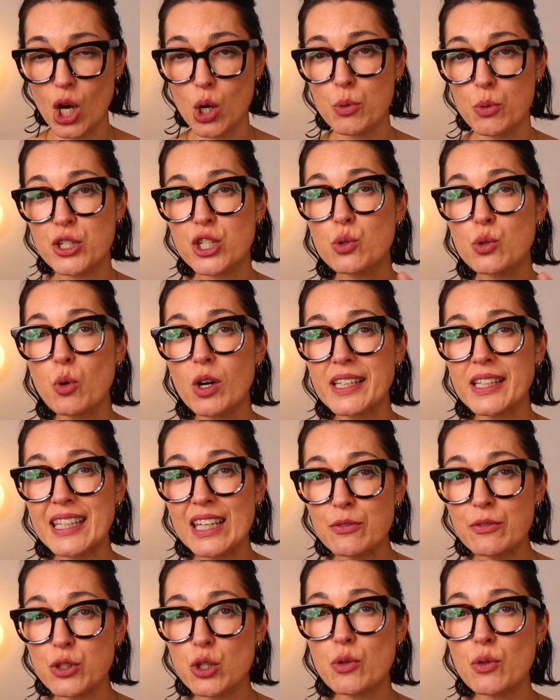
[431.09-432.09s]
which is what
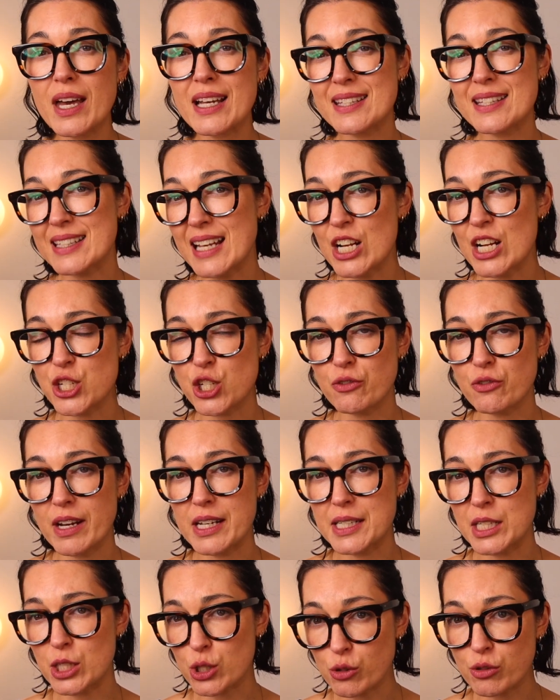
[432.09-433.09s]
gives you that
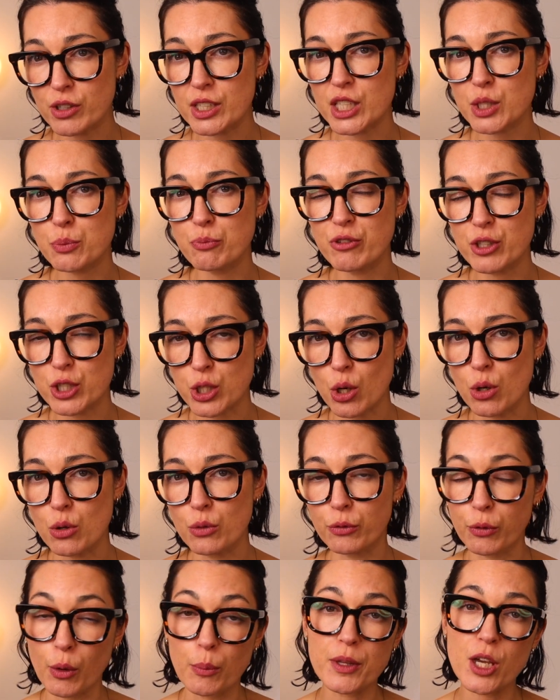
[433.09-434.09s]
saturated, crisp
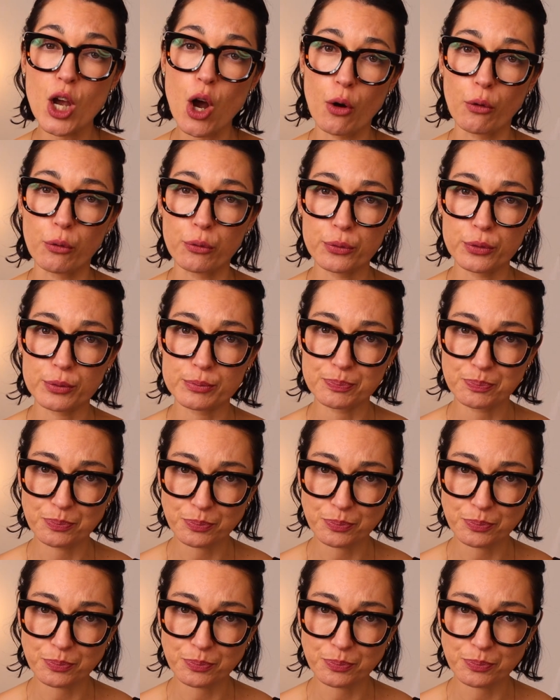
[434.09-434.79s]
result from the off.